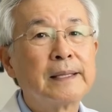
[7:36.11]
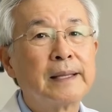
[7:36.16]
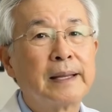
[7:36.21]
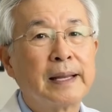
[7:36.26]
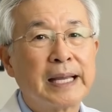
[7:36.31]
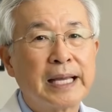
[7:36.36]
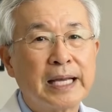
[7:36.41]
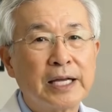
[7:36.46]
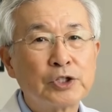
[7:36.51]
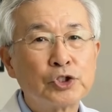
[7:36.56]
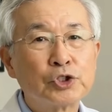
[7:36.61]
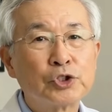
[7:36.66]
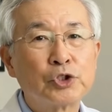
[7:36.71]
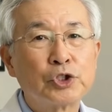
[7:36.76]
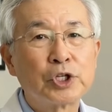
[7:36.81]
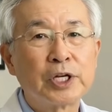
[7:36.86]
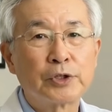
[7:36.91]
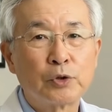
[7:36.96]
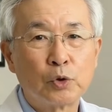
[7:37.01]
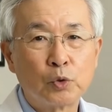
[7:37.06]
Each
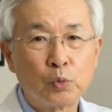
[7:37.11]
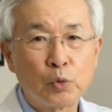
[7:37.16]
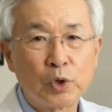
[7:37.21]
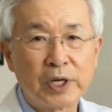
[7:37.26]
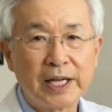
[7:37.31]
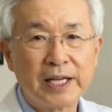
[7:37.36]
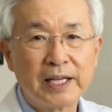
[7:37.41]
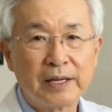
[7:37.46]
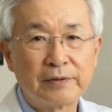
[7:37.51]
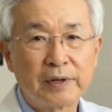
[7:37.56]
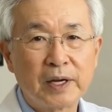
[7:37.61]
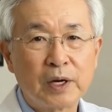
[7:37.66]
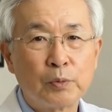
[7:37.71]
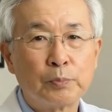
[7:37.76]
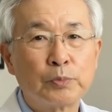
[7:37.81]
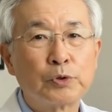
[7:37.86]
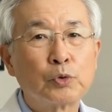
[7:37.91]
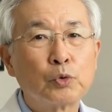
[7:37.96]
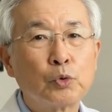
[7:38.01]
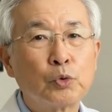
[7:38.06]
gentle wave
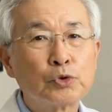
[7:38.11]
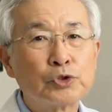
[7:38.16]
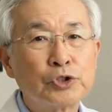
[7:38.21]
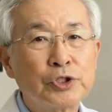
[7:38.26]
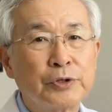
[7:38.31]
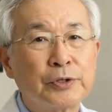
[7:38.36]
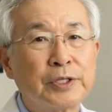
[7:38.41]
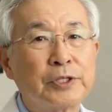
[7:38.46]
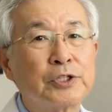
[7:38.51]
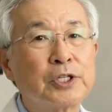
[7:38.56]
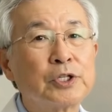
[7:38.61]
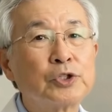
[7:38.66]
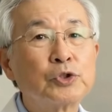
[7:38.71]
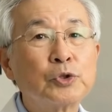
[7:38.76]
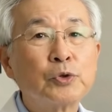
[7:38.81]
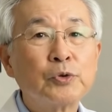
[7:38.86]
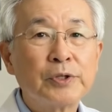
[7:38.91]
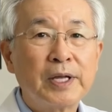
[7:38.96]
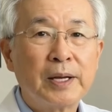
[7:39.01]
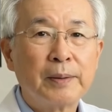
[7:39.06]
helps loosen the
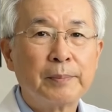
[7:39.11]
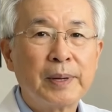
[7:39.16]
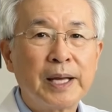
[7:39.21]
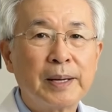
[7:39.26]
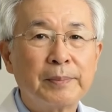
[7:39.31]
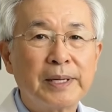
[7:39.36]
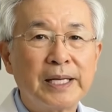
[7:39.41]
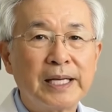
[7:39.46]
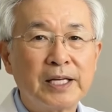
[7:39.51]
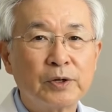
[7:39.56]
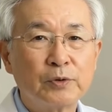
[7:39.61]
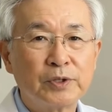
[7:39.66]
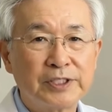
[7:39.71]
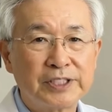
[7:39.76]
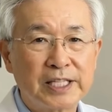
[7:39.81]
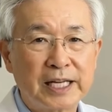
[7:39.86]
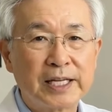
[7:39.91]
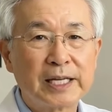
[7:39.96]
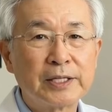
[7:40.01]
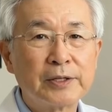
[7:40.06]
tissue that may be
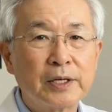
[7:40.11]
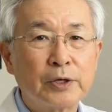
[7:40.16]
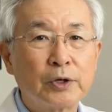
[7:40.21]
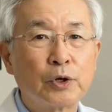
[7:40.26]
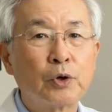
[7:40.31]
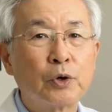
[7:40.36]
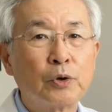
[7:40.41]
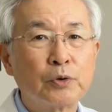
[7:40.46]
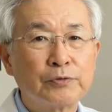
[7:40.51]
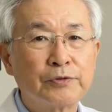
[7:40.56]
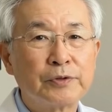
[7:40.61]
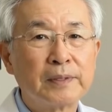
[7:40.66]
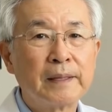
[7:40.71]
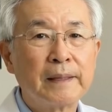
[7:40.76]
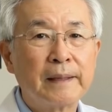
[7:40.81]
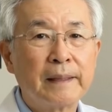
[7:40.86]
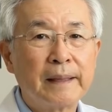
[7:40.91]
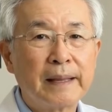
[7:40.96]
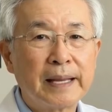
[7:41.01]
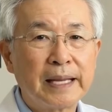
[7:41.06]
irritating the nerve.
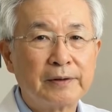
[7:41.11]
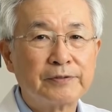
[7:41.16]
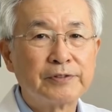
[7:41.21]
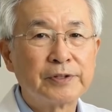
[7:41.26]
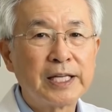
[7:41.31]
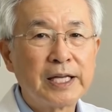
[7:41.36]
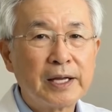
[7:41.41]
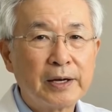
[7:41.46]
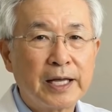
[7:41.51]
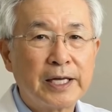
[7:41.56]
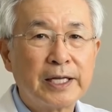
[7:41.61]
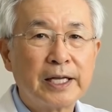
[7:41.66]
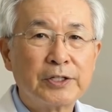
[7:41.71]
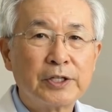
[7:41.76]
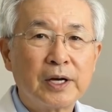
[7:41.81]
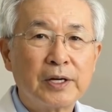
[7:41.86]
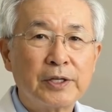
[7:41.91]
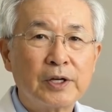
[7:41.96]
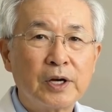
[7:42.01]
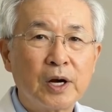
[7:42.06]
If kneeling is
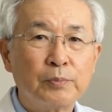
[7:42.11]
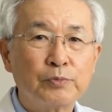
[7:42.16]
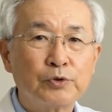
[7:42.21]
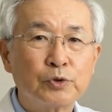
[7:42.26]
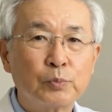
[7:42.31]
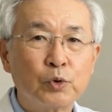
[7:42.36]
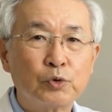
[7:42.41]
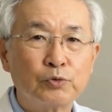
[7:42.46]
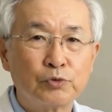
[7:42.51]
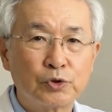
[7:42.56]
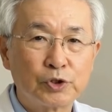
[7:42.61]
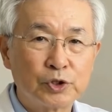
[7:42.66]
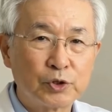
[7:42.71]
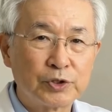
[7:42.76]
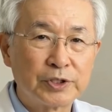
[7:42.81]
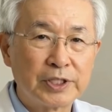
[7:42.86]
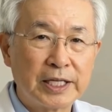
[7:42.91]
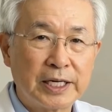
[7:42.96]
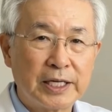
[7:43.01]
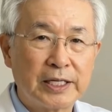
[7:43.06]
uncomfortable for your
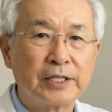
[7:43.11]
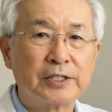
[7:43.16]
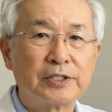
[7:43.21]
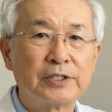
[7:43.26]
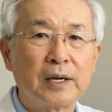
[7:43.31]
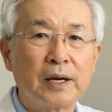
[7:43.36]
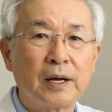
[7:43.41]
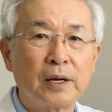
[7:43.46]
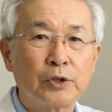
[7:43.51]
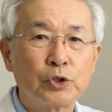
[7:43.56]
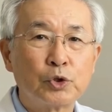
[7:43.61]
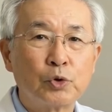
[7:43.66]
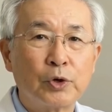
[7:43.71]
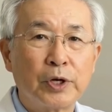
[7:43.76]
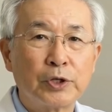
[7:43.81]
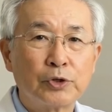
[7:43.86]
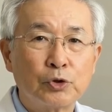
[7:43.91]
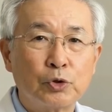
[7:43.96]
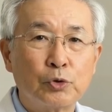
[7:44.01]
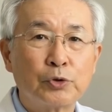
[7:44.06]
knees, you
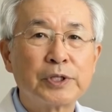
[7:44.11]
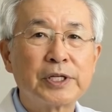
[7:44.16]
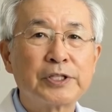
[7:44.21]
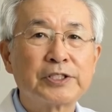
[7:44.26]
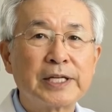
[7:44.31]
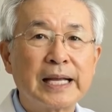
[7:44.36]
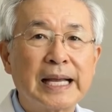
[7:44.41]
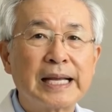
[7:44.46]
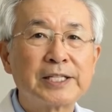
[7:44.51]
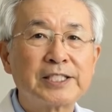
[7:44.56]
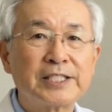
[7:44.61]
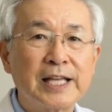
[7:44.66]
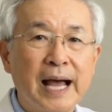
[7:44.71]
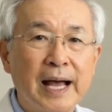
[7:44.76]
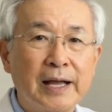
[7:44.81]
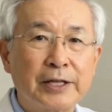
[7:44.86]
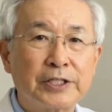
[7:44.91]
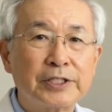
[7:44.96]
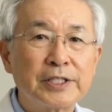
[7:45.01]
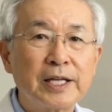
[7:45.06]
can do this
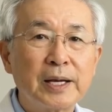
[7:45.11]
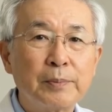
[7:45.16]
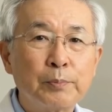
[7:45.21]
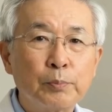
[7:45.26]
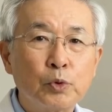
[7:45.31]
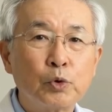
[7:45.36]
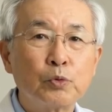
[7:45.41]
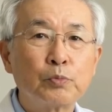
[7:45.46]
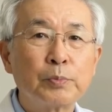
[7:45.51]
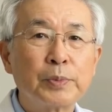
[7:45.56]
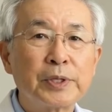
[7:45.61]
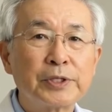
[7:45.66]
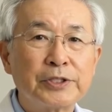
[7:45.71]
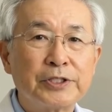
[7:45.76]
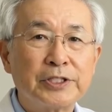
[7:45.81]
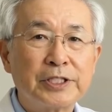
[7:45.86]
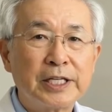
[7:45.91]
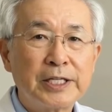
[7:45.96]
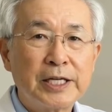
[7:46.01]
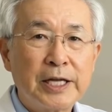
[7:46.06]
exact same movement
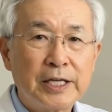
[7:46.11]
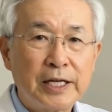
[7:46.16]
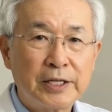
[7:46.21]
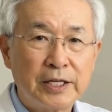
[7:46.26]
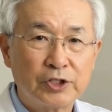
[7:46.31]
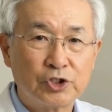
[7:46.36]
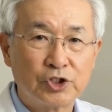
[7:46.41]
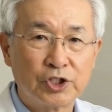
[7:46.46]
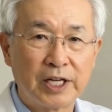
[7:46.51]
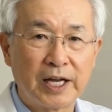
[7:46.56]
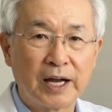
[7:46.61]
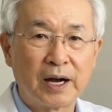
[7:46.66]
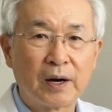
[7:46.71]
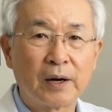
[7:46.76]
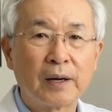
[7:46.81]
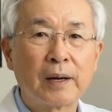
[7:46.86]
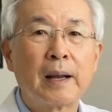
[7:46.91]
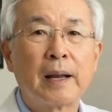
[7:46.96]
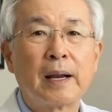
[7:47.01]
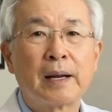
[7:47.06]
seated in a chair.
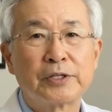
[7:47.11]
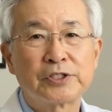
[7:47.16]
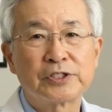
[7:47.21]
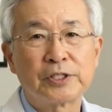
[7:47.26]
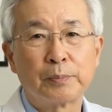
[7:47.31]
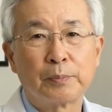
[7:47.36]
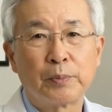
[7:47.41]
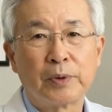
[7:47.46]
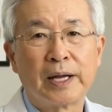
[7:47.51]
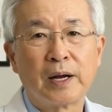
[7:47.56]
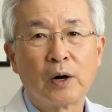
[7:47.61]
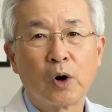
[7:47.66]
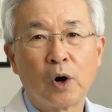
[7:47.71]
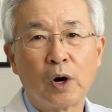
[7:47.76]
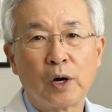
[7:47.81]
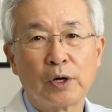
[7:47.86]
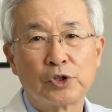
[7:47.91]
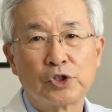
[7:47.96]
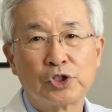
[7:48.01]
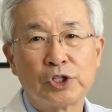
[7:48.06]
Simply
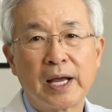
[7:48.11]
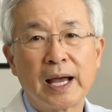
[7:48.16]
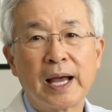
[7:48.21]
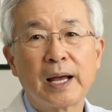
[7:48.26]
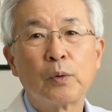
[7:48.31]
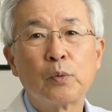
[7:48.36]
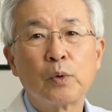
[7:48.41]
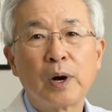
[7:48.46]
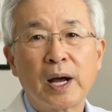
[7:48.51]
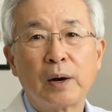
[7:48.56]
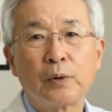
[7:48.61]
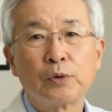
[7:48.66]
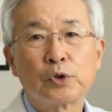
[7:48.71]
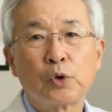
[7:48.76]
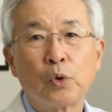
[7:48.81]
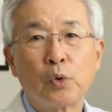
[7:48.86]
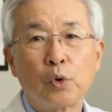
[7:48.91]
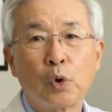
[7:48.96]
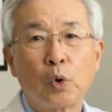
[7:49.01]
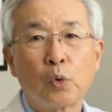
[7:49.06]
arch and round
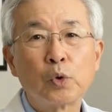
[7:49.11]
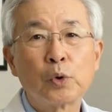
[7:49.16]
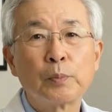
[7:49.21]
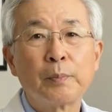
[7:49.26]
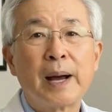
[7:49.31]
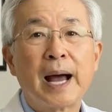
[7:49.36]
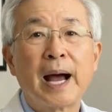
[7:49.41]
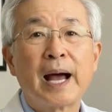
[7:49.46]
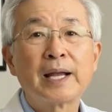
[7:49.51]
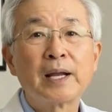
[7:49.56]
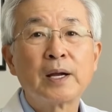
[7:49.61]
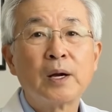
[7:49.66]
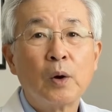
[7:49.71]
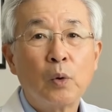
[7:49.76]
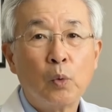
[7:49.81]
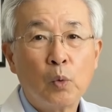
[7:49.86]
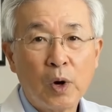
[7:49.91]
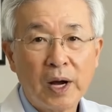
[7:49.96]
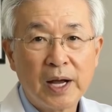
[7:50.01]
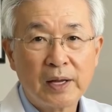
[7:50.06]
your lower back
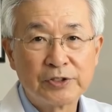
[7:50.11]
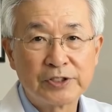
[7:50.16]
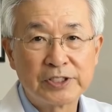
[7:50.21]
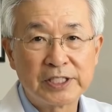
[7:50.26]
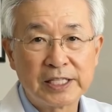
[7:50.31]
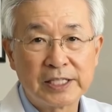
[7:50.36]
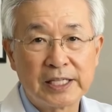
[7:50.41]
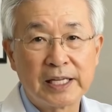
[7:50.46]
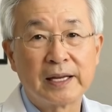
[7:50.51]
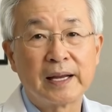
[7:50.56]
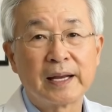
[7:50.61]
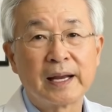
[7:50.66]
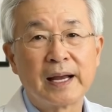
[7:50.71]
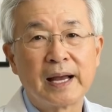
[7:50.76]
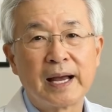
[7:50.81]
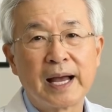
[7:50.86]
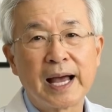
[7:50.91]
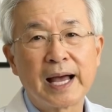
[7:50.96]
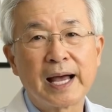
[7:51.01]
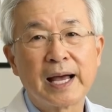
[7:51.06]
while seated,
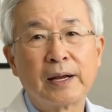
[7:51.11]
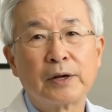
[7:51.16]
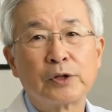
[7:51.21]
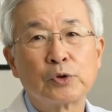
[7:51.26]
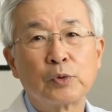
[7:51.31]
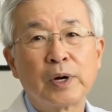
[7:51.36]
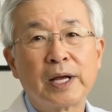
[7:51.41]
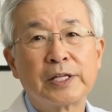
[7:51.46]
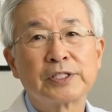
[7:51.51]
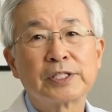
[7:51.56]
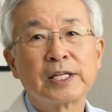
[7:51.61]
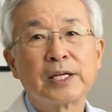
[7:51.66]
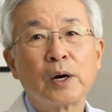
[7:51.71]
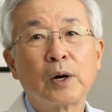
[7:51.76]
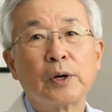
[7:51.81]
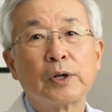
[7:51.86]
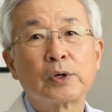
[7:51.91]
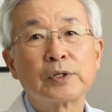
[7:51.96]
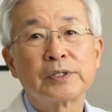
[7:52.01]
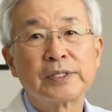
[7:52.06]
hands resting on
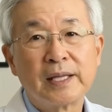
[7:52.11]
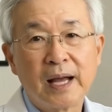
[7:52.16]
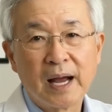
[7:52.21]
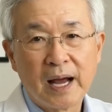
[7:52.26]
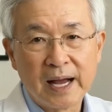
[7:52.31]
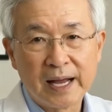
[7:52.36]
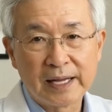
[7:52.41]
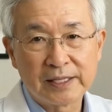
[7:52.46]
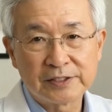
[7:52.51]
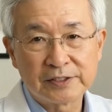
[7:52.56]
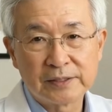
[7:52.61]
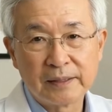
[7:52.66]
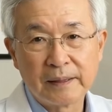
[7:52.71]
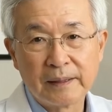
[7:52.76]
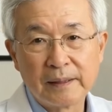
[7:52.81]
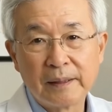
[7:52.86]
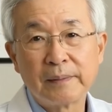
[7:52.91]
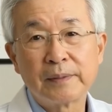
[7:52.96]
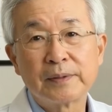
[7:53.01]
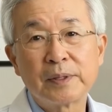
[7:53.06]
your thighs.
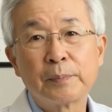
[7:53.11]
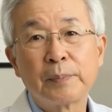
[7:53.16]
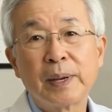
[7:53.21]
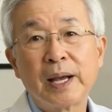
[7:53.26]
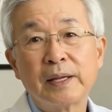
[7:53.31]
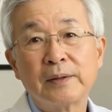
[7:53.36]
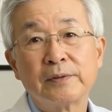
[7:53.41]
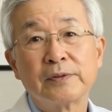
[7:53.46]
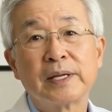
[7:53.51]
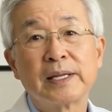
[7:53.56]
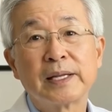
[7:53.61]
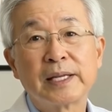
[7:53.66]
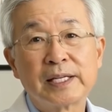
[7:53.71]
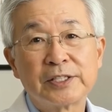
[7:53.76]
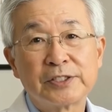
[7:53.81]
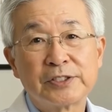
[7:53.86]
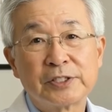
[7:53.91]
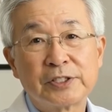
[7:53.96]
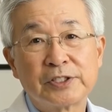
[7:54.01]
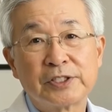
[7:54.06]
The benefit
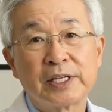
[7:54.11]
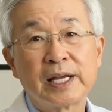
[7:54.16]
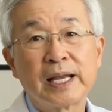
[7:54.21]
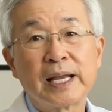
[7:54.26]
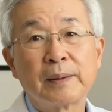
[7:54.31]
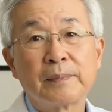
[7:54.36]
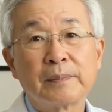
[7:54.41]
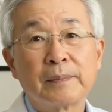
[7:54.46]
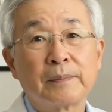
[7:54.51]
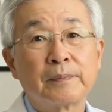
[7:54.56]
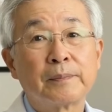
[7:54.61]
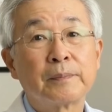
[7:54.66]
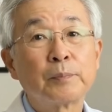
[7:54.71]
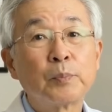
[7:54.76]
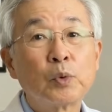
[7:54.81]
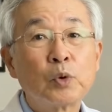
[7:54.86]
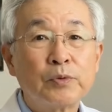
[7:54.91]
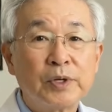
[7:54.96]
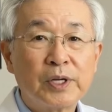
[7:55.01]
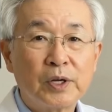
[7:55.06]
is the same.
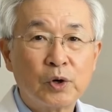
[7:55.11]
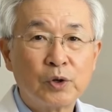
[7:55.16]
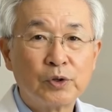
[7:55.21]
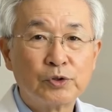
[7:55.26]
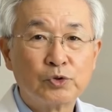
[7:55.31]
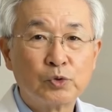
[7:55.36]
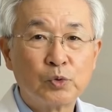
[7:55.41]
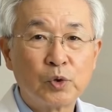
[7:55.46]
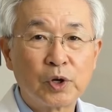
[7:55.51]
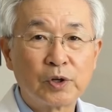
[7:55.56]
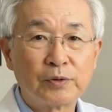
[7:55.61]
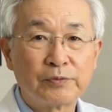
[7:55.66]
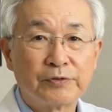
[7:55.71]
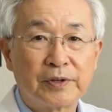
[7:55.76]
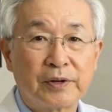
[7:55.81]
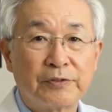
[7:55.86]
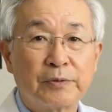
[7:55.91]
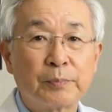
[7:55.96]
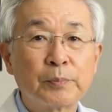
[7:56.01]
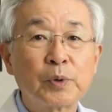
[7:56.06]
Moving on to our
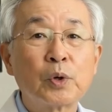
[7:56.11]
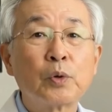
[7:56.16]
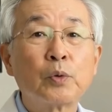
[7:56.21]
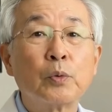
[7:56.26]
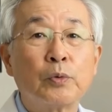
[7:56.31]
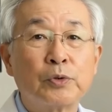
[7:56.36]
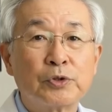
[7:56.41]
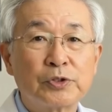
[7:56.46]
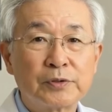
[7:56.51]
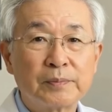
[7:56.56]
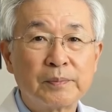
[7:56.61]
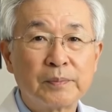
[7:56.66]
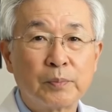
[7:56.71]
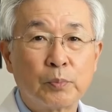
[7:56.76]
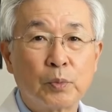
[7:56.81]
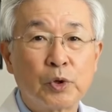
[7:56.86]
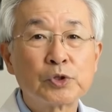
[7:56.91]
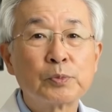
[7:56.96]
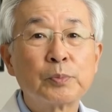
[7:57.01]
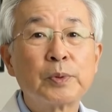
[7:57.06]
fifth pose,
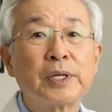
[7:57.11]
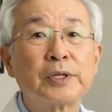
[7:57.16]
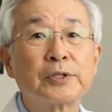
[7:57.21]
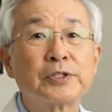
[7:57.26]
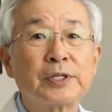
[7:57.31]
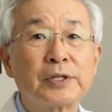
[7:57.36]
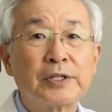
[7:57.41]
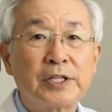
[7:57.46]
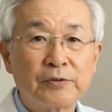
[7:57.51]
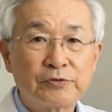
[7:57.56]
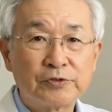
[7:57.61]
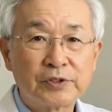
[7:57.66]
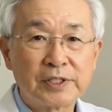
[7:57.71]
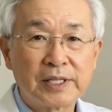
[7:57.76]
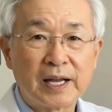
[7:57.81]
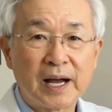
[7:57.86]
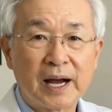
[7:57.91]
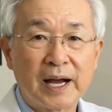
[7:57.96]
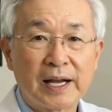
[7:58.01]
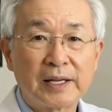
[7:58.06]
which brings a different
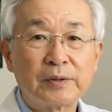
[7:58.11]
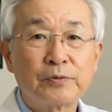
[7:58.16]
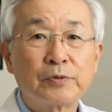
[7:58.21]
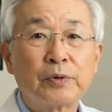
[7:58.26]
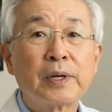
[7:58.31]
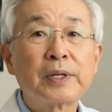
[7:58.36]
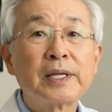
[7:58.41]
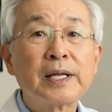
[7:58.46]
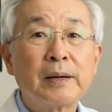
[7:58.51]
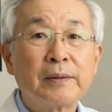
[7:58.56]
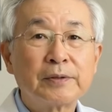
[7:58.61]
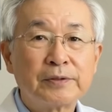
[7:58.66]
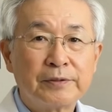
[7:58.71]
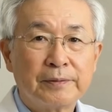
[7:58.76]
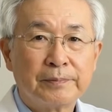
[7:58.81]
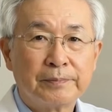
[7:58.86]
kind of relief.